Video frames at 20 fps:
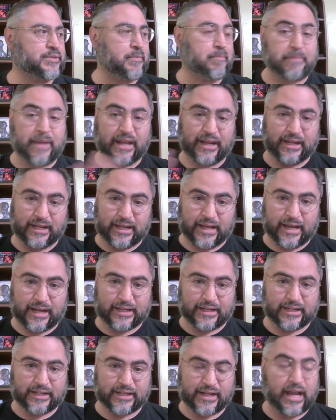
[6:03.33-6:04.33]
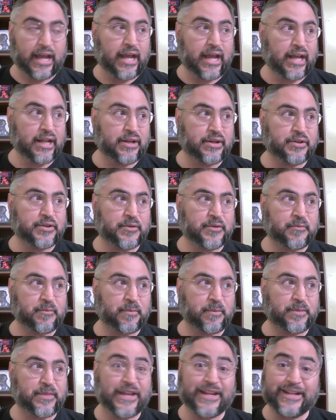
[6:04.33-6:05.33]
maniac. And
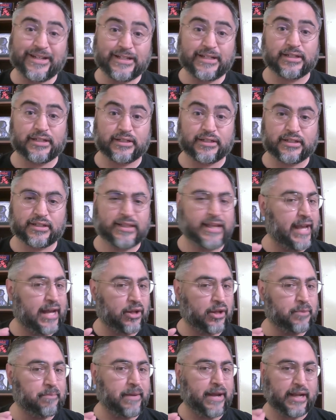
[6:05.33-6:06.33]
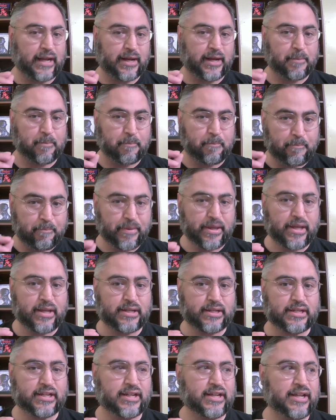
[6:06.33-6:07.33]
they didn't. They held back a
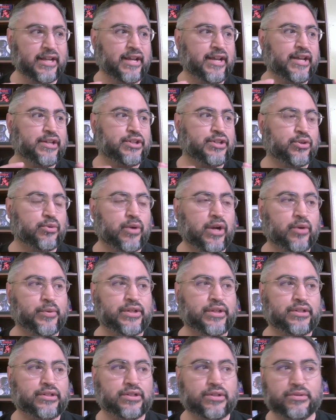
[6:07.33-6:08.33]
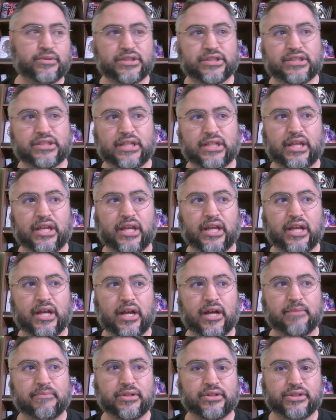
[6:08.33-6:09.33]
bit to where we do see
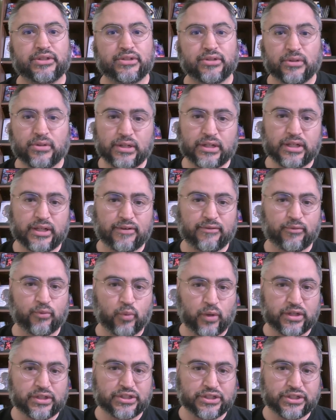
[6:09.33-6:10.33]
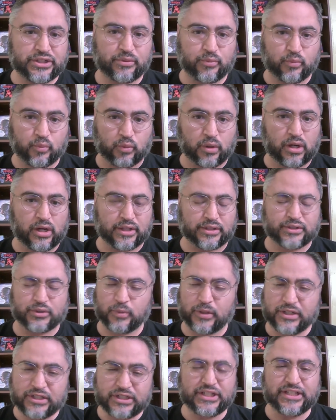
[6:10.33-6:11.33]
a majority of what she wants,
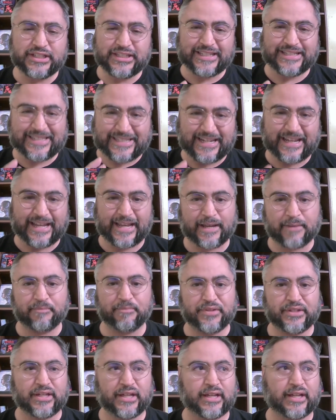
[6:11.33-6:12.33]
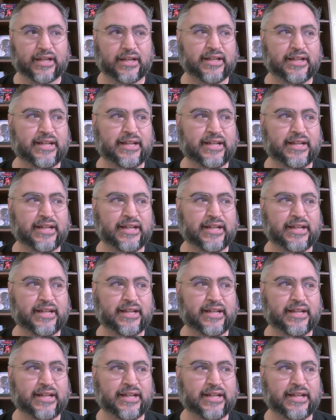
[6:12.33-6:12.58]
what she's attempting,